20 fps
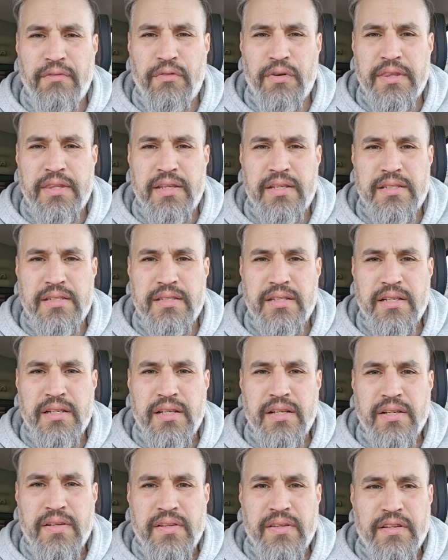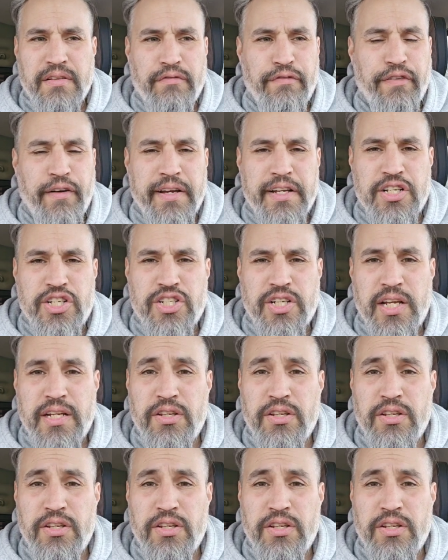with this fucking shit?